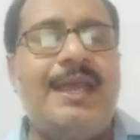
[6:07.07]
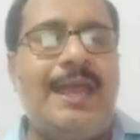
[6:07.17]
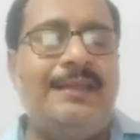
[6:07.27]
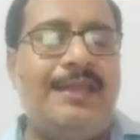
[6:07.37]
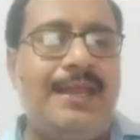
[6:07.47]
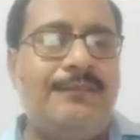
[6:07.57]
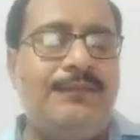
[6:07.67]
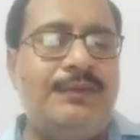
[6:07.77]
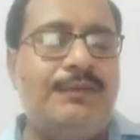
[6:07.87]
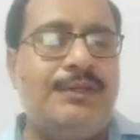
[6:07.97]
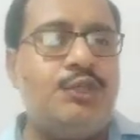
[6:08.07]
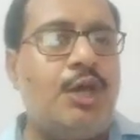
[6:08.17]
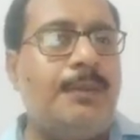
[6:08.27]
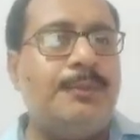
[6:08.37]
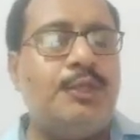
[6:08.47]
and then we will
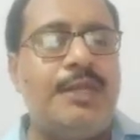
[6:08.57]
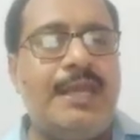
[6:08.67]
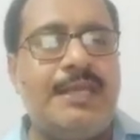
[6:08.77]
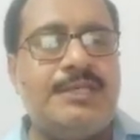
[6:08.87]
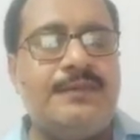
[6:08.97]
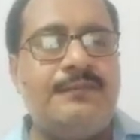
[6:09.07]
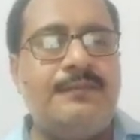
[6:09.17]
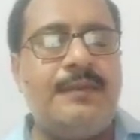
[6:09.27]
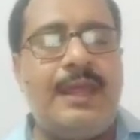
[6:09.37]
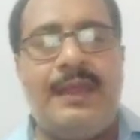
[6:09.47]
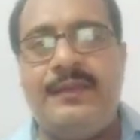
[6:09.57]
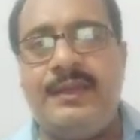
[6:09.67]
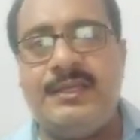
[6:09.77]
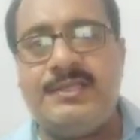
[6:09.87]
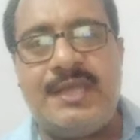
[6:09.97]
talk about the negative and then
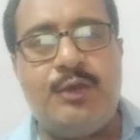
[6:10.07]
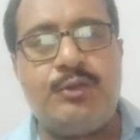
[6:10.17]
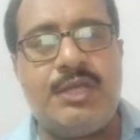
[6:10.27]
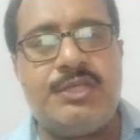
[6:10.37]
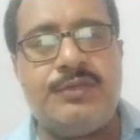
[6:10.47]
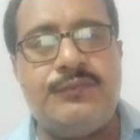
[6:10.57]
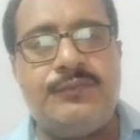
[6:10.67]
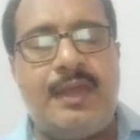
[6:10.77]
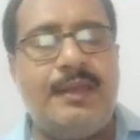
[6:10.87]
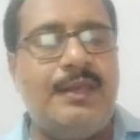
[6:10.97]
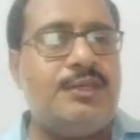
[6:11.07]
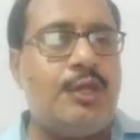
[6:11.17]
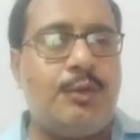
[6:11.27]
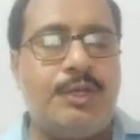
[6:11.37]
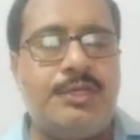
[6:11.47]
interrogative and
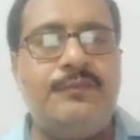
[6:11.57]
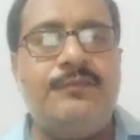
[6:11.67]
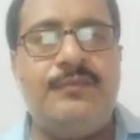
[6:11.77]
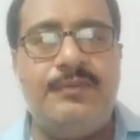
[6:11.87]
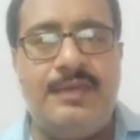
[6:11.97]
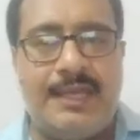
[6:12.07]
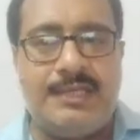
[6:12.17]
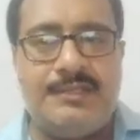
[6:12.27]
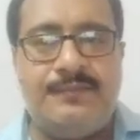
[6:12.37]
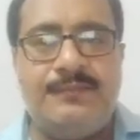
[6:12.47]
interrogative negative.